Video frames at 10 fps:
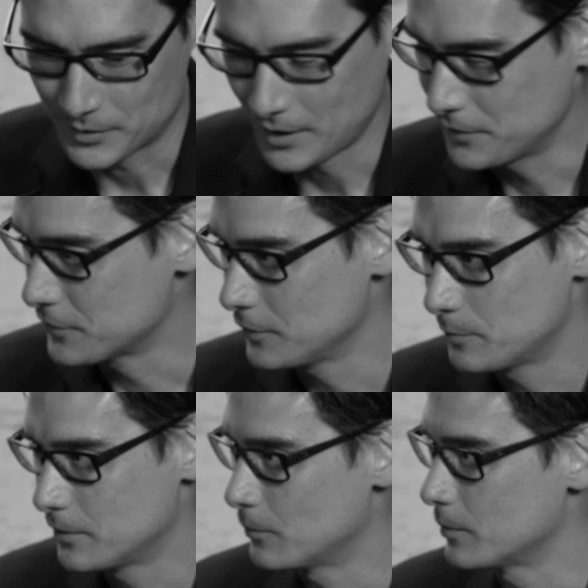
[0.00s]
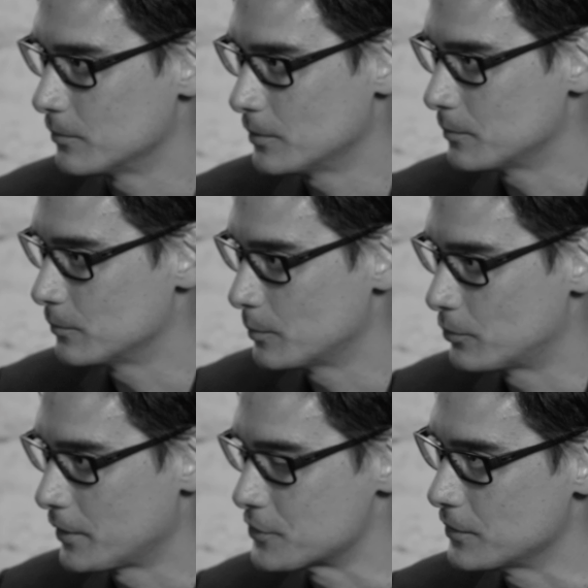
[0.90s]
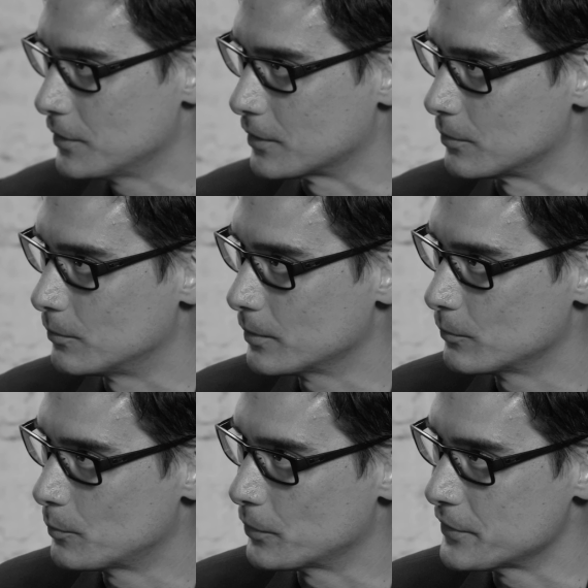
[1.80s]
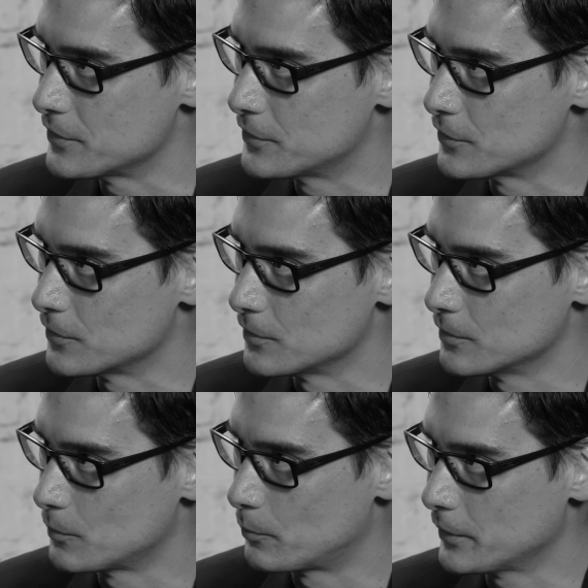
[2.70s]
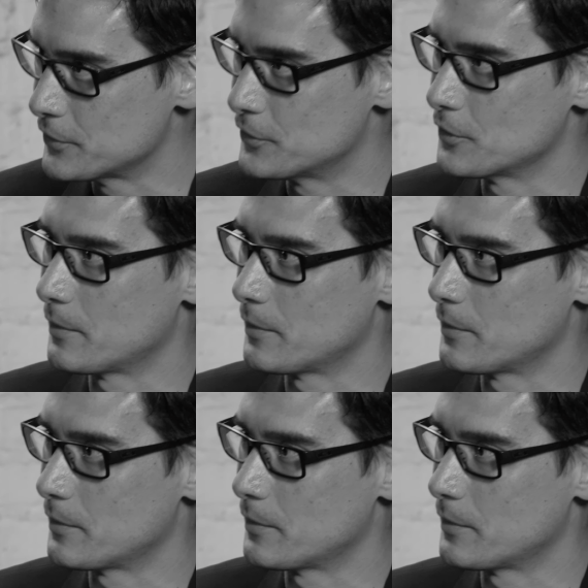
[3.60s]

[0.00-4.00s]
Tell us a little bit what brought you here. What brings you to